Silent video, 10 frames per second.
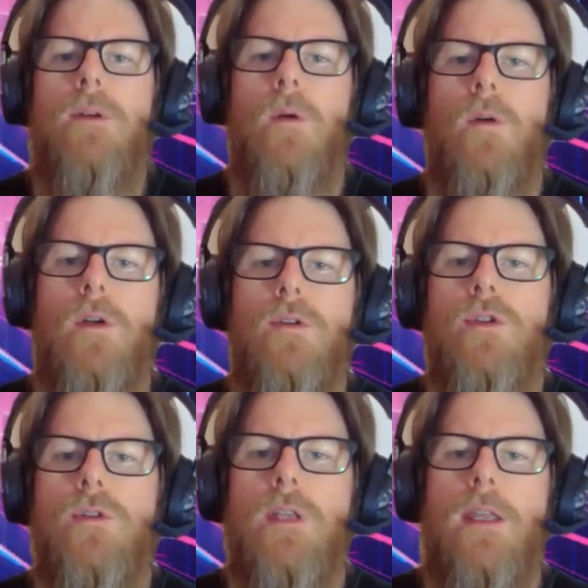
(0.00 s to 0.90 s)
recorded on
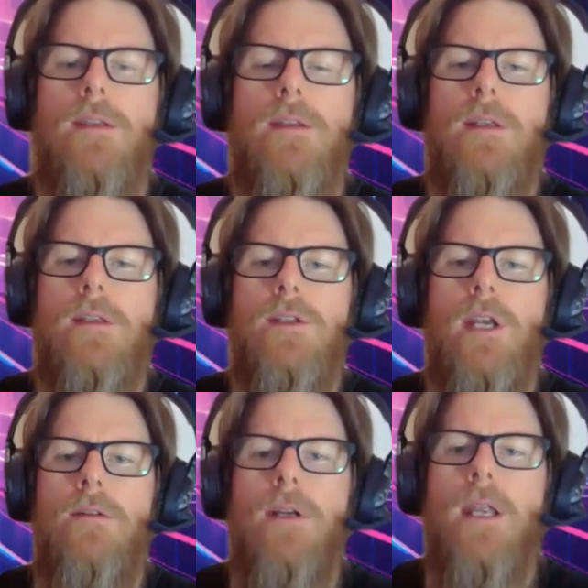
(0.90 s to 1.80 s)
Tuesday, the 6th of
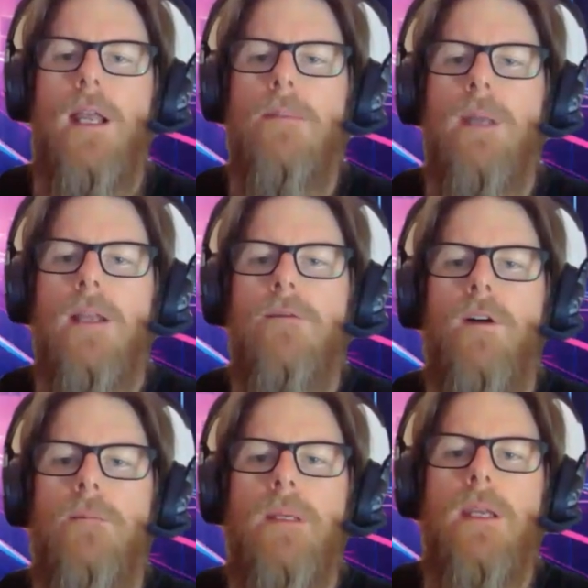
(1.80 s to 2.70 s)
January at about
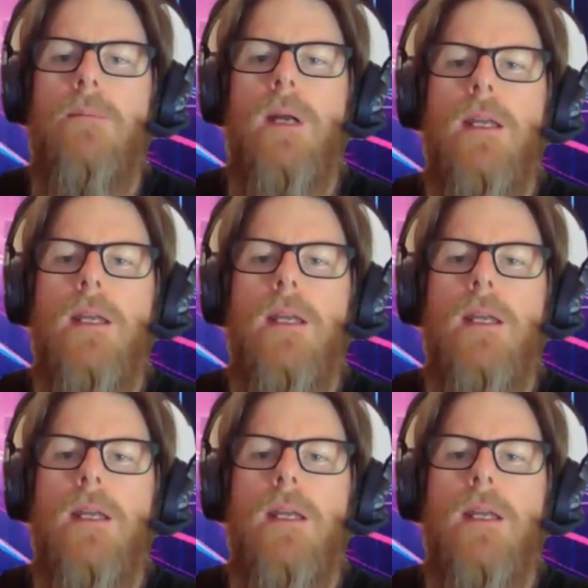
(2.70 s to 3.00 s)
5 p.m.